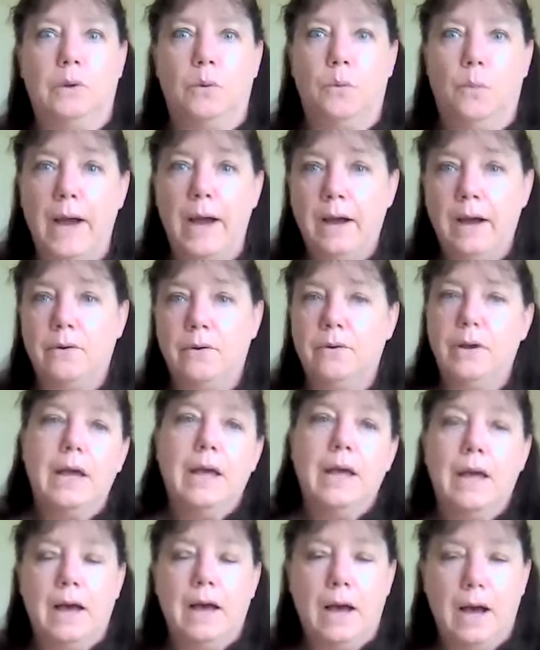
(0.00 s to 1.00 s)
wow,
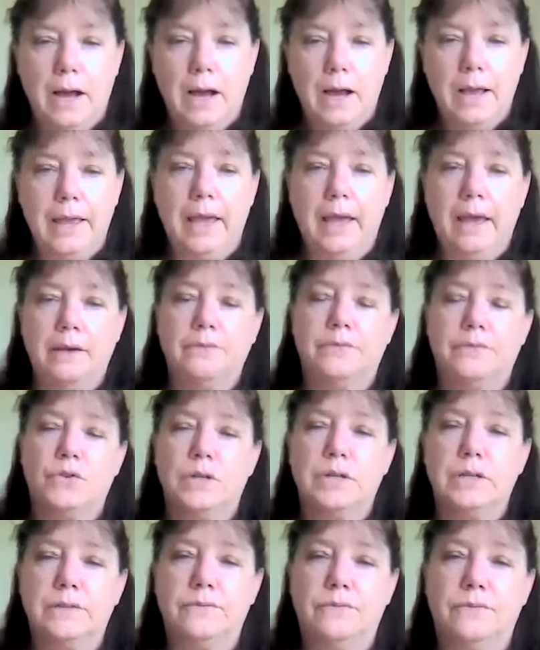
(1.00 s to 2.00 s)
I have
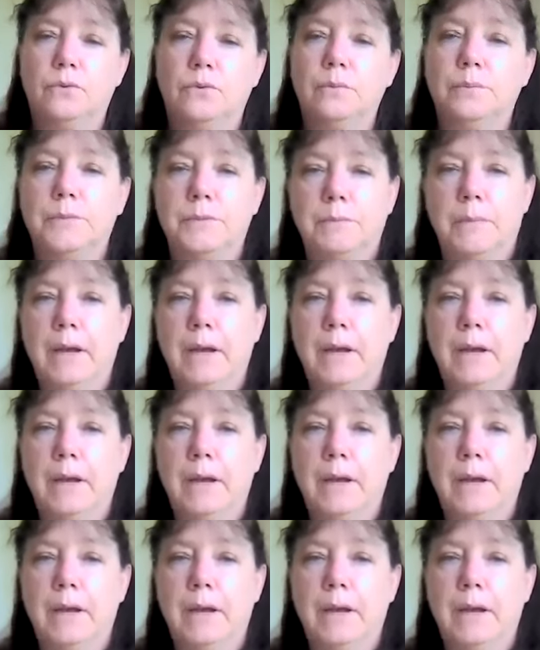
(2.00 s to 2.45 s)
transformed